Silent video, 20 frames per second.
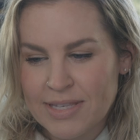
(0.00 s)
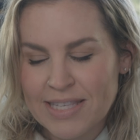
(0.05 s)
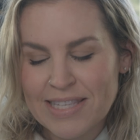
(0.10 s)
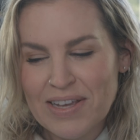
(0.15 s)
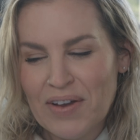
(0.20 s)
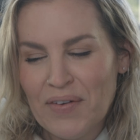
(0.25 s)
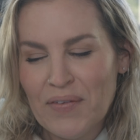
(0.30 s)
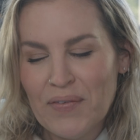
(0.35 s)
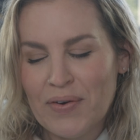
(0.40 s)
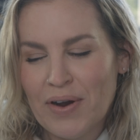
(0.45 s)

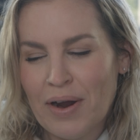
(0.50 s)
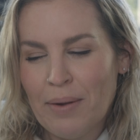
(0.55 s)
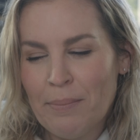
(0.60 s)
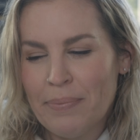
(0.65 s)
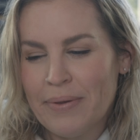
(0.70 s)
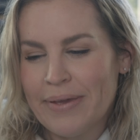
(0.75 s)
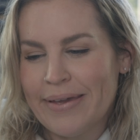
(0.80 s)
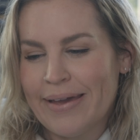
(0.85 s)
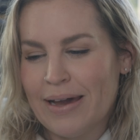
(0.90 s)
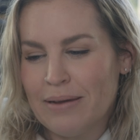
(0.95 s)
so
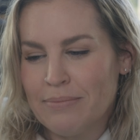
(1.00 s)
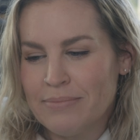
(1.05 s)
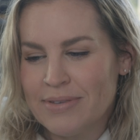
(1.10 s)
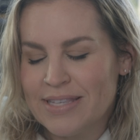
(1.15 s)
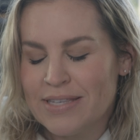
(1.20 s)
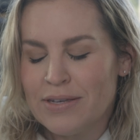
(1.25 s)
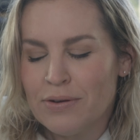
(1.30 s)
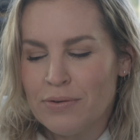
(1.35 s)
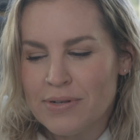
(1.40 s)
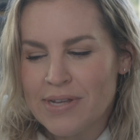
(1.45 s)
grumpy. I'm
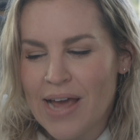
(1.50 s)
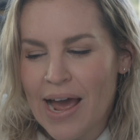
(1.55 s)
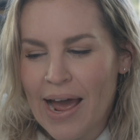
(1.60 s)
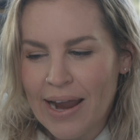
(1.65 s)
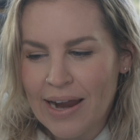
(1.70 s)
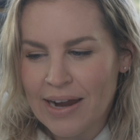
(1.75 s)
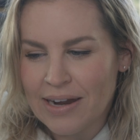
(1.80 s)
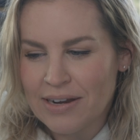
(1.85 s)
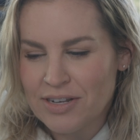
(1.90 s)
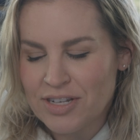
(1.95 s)
so
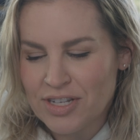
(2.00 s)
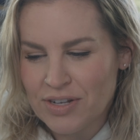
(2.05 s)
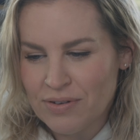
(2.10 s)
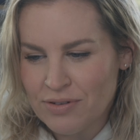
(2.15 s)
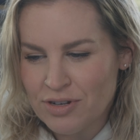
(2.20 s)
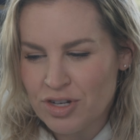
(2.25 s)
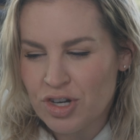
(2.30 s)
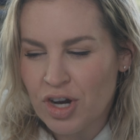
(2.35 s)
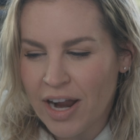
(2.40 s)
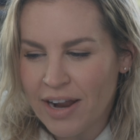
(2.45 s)
tired.
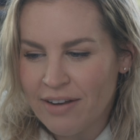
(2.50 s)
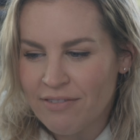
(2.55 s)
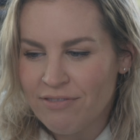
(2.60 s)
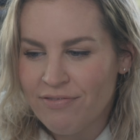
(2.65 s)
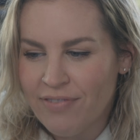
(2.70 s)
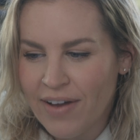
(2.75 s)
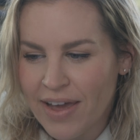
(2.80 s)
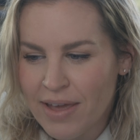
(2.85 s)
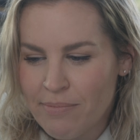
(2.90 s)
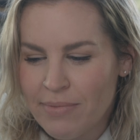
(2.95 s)
Don't try and
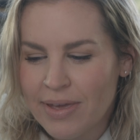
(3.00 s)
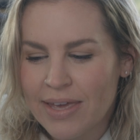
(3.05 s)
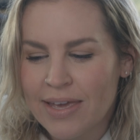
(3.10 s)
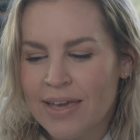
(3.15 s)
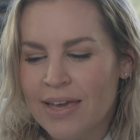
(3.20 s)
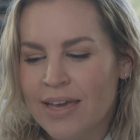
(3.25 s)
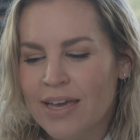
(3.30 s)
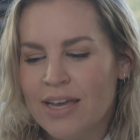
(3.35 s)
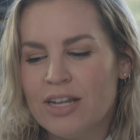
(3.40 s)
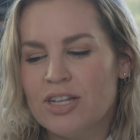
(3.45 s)
fight me.
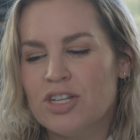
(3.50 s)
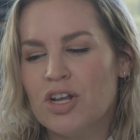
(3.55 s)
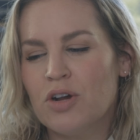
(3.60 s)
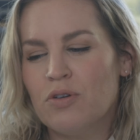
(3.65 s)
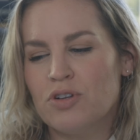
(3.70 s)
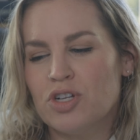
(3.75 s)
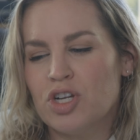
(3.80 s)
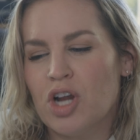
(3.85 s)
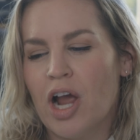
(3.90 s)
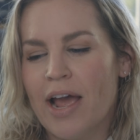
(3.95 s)

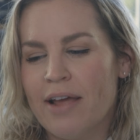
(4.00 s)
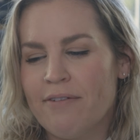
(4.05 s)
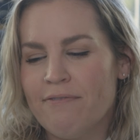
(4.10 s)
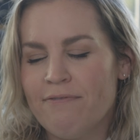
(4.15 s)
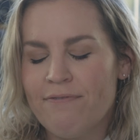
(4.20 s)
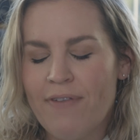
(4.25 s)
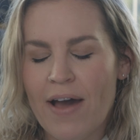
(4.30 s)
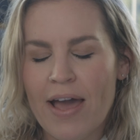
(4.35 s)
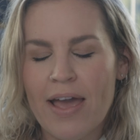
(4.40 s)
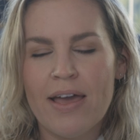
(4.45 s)
Don't try and
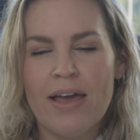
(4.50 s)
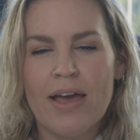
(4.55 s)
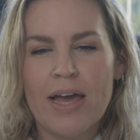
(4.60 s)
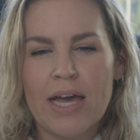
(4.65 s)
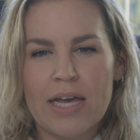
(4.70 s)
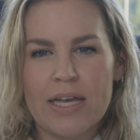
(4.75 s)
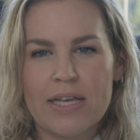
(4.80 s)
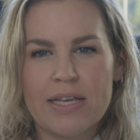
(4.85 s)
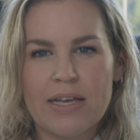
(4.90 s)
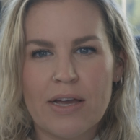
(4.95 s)
fight.
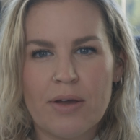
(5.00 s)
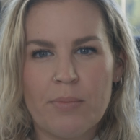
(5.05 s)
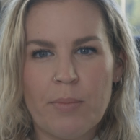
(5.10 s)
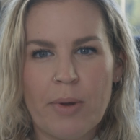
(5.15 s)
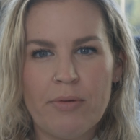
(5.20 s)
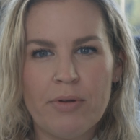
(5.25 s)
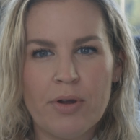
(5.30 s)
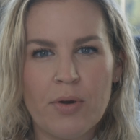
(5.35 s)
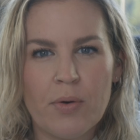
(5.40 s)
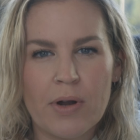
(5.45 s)
Am
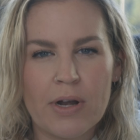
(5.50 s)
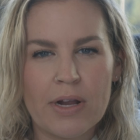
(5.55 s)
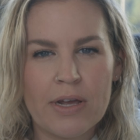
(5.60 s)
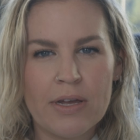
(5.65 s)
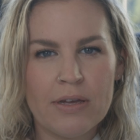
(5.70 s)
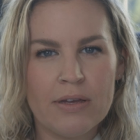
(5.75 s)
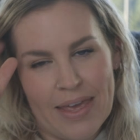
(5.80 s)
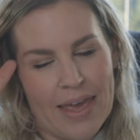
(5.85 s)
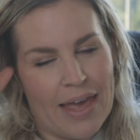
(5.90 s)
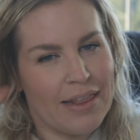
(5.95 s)
I recording?
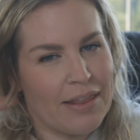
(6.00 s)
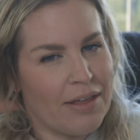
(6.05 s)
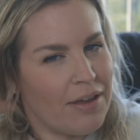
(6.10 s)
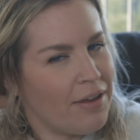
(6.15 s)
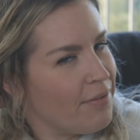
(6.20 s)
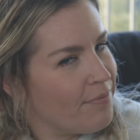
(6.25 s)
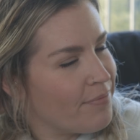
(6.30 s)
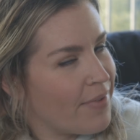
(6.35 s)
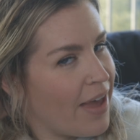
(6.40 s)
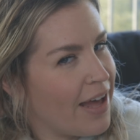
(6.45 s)

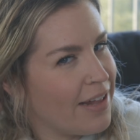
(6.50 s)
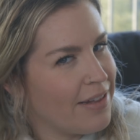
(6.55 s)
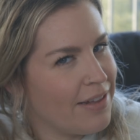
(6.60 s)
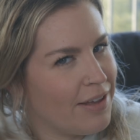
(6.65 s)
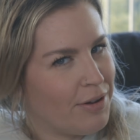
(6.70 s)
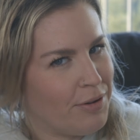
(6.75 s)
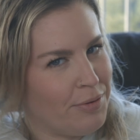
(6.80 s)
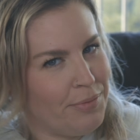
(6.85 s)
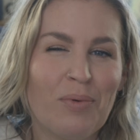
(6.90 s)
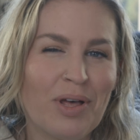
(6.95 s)

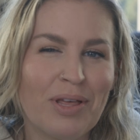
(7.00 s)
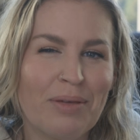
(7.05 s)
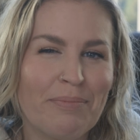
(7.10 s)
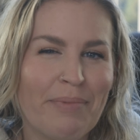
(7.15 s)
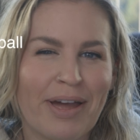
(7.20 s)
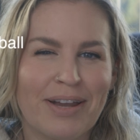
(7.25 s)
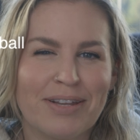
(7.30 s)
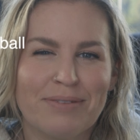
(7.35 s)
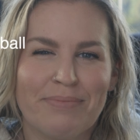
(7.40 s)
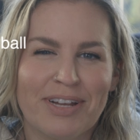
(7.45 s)
Hello. Welcome
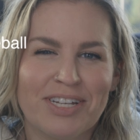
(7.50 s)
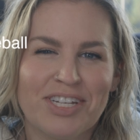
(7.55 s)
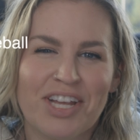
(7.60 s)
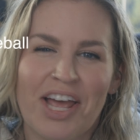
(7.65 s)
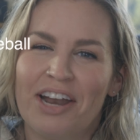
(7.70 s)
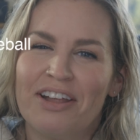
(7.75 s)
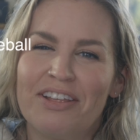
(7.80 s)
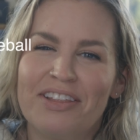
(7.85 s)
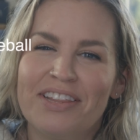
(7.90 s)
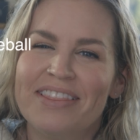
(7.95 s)
back to my
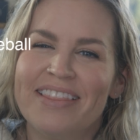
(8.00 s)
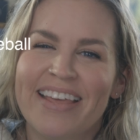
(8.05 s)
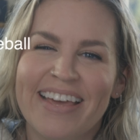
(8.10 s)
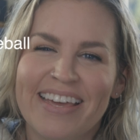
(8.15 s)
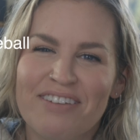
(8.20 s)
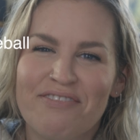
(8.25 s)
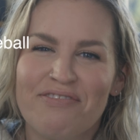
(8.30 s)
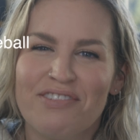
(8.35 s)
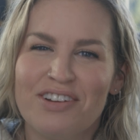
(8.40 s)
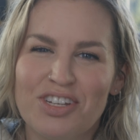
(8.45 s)
channel and
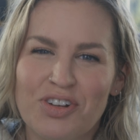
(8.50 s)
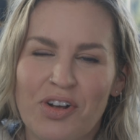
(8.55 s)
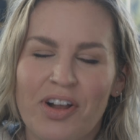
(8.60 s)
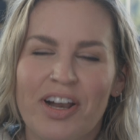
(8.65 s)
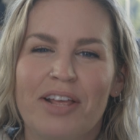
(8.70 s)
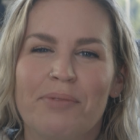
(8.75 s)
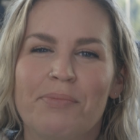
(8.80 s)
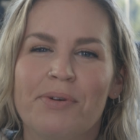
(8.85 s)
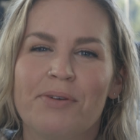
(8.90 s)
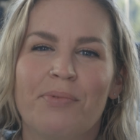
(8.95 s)
thank you for
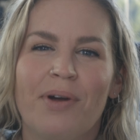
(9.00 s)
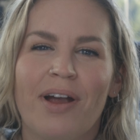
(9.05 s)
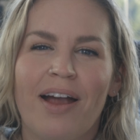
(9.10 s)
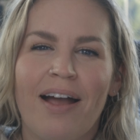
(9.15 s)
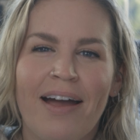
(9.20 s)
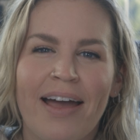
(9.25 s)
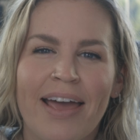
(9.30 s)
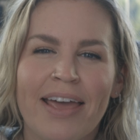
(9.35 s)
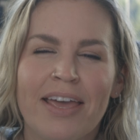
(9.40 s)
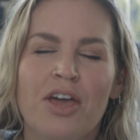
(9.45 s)
joining me where
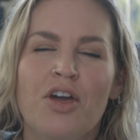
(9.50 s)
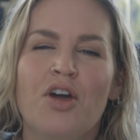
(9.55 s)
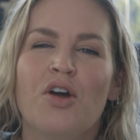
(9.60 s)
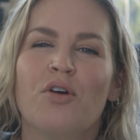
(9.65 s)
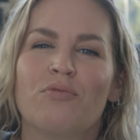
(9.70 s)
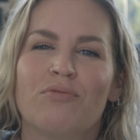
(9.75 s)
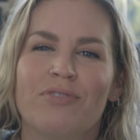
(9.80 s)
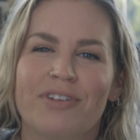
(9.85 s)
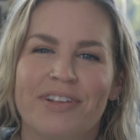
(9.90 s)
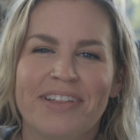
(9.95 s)
I
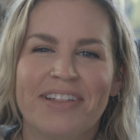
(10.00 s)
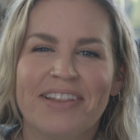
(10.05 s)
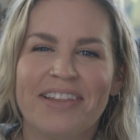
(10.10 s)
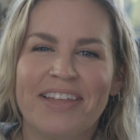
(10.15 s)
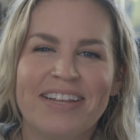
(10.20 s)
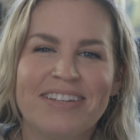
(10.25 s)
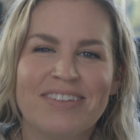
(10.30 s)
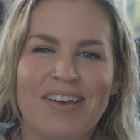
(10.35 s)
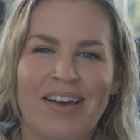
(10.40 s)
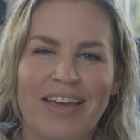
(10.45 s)
really
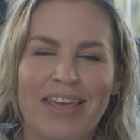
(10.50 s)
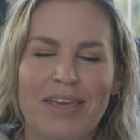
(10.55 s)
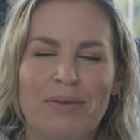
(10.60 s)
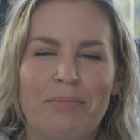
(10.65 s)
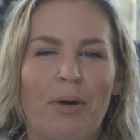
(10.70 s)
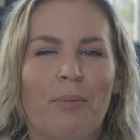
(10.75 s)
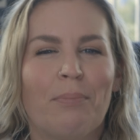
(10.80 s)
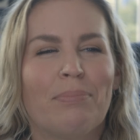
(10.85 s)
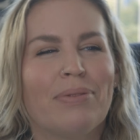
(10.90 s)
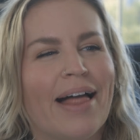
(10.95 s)
like talking
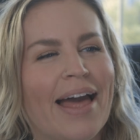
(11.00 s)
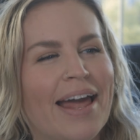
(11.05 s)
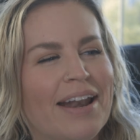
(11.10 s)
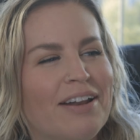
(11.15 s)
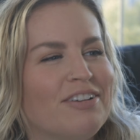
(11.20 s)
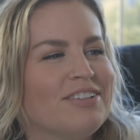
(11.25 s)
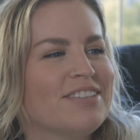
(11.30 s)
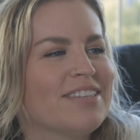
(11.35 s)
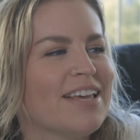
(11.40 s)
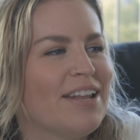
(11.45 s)
about
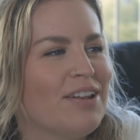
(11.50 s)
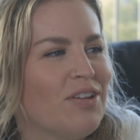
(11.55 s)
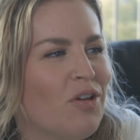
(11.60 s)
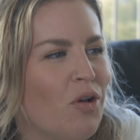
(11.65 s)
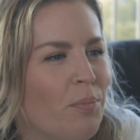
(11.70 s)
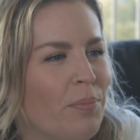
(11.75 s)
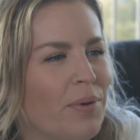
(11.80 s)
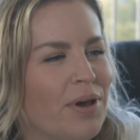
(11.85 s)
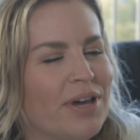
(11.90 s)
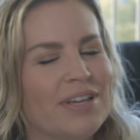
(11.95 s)
planners and
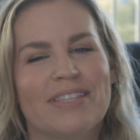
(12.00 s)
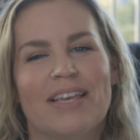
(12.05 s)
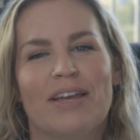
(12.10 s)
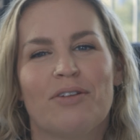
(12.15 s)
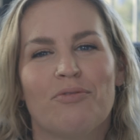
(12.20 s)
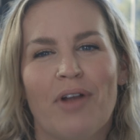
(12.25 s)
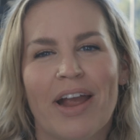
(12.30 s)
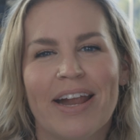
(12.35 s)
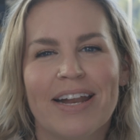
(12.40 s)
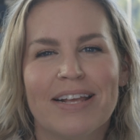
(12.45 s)
notebooks
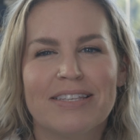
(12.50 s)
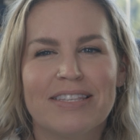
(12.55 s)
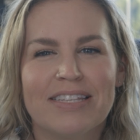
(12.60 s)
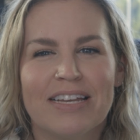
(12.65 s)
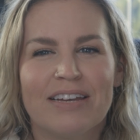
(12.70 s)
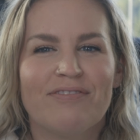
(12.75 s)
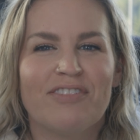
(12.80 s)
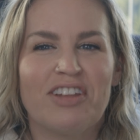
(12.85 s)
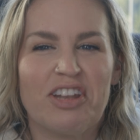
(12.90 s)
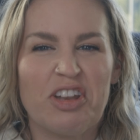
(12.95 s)
and writing
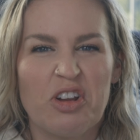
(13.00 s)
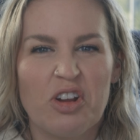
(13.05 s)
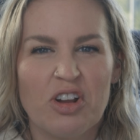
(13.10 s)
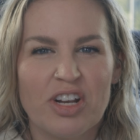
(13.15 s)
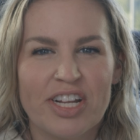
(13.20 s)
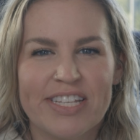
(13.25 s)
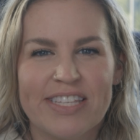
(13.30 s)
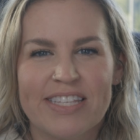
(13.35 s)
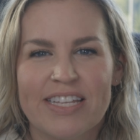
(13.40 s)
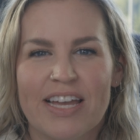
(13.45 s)
stuff and
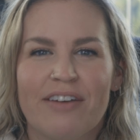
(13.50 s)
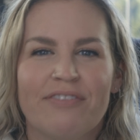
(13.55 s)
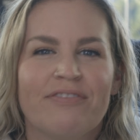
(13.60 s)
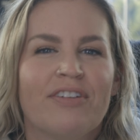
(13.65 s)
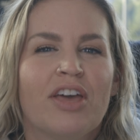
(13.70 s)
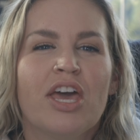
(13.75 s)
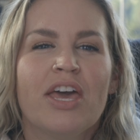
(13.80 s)
nerdy stuff,